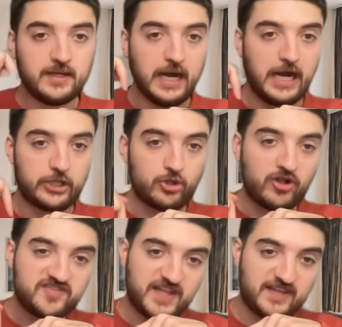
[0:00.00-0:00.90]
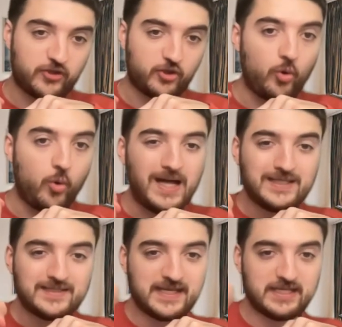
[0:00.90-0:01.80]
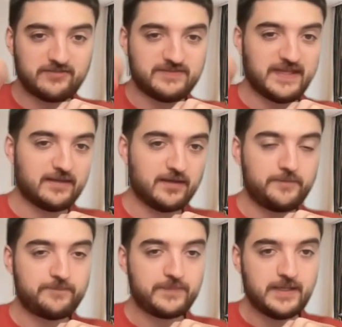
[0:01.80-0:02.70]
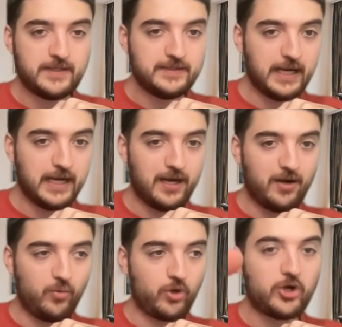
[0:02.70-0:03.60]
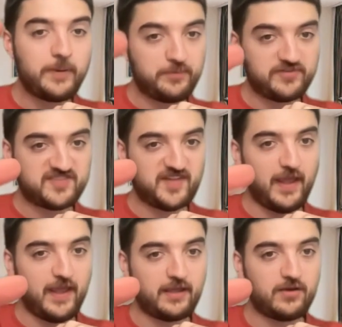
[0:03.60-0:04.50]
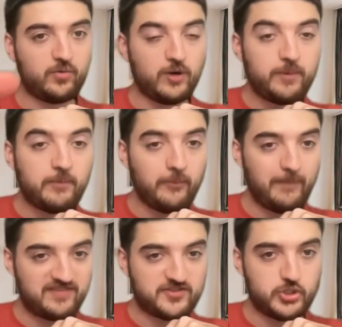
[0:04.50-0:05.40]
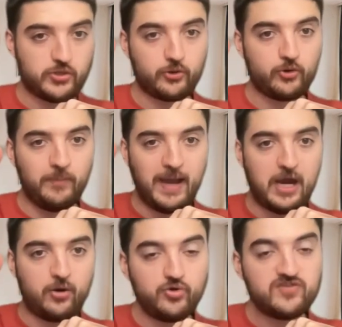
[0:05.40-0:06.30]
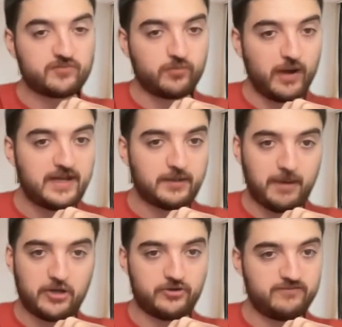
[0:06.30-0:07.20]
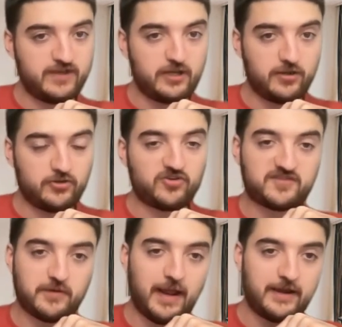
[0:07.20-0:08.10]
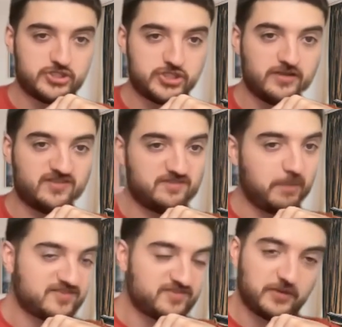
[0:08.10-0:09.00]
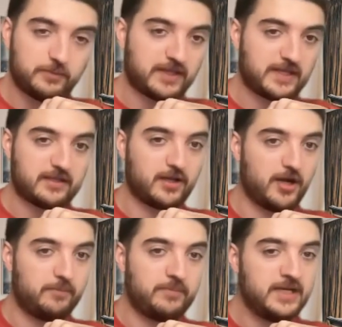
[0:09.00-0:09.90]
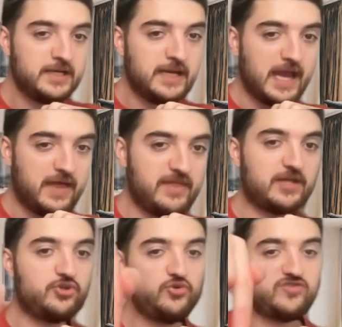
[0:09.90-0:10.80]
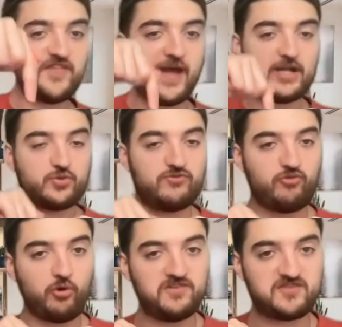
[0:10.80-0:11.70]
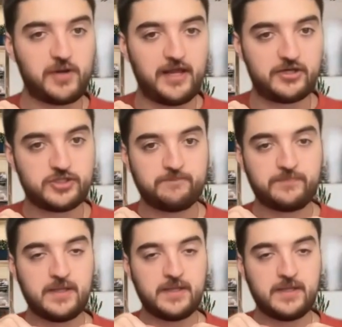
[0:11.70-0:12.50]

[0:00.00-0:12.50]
Uh, you also take the qualitative data, uh, what are people saying? What are people messaging you about? Who's writing about your video and your strategy? Is BuzzFeed picking it up? And then use that to inform the strategy.